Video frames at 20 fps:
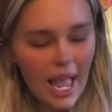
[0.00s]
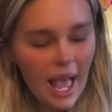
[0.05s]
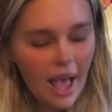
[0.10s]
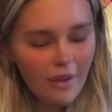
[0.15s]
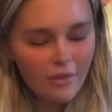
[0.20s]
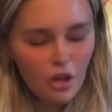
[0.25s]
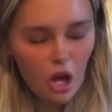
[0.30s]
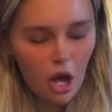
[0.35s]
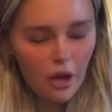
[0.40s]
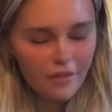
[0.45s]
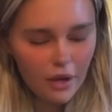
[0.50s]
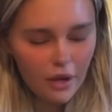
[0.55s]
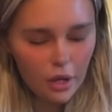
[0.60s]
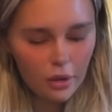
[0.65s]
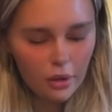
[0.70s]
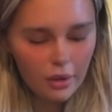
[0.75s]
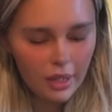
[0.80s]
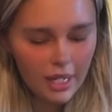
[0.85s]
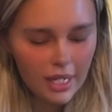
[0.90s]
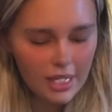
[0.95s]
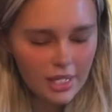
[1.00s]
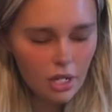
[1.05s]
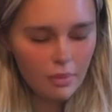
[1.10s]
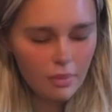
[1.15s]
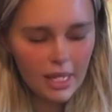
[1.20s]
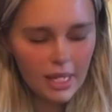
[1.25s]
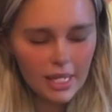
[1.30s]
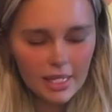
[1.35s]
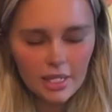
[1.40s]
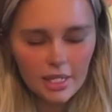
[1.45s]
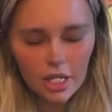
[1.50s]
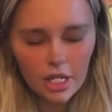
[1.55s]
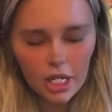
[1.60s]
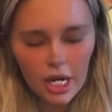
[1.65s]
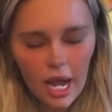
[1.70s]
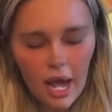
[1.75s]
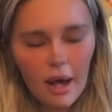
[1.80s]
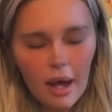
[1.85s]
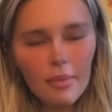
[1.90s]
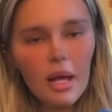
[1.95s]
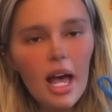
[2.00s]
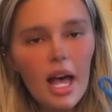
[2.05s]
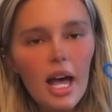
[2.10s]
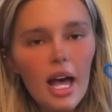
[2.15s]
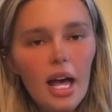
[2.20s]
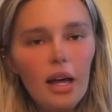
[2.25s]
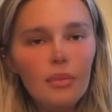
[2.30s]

I have got a photo in. It's on my Instagram.